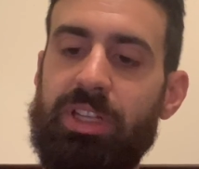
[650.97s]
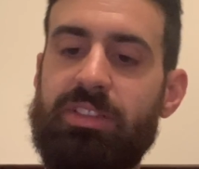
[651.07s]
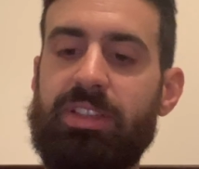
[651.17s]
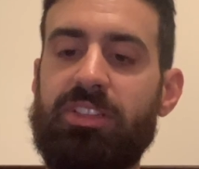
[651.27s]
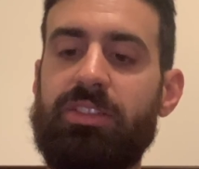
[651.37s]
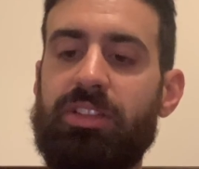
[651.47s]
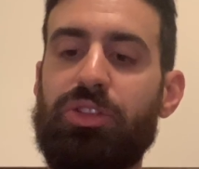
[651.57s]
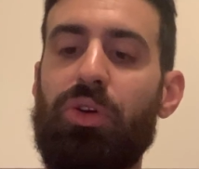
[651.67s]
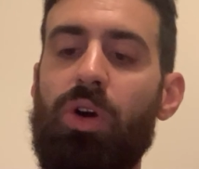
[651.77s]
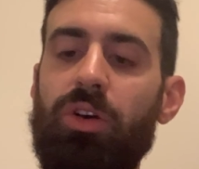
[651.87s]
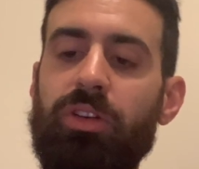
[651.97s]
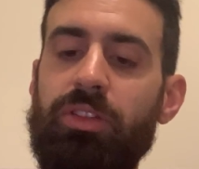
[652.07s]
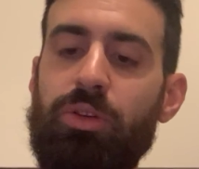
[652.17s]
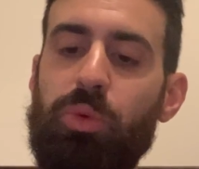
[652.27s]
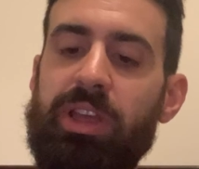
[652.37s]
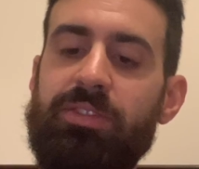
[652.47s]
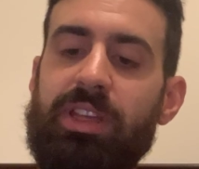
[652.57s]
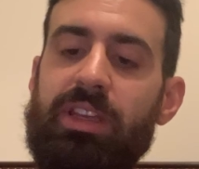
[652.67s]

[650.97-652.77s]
It says the taller the wave